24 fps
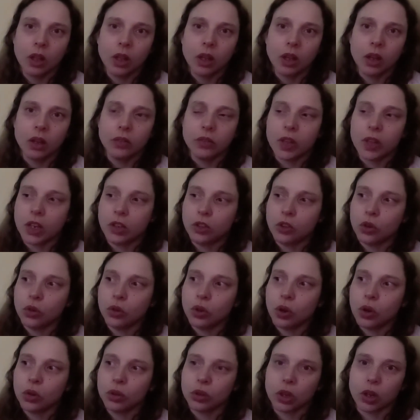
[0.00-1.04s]
then you're
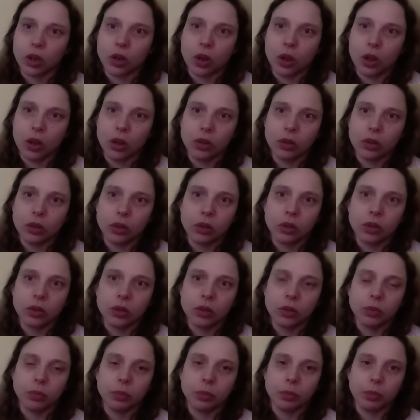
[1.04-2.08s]
not going to
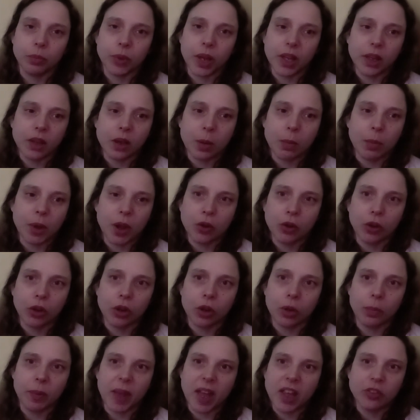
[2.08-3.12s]
make America
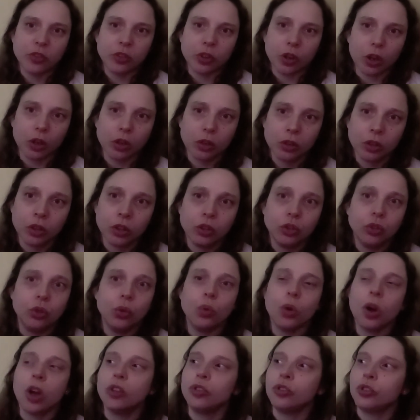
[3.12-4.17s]
better. You
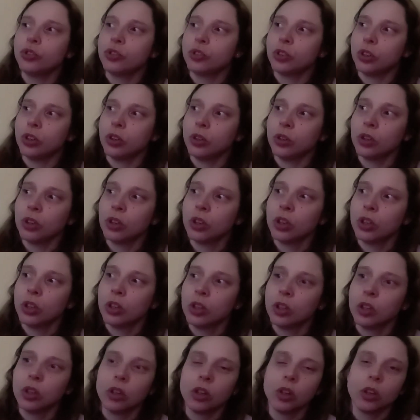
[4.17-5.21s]
are just going to
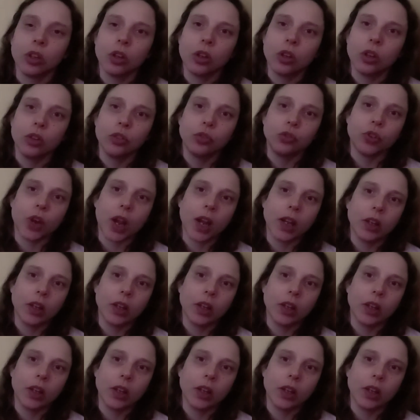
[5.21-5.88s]
drag